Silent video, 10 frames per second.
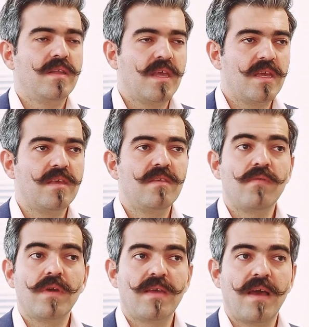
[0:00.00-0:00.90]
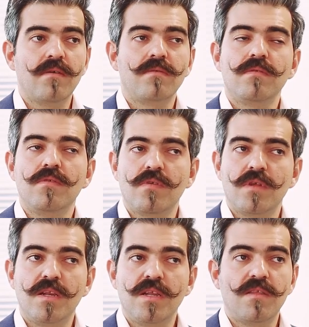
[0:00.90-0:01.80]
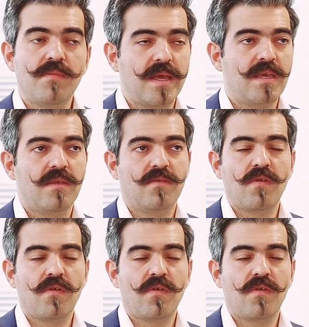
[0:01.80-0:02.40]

The easy way out usually leads back in.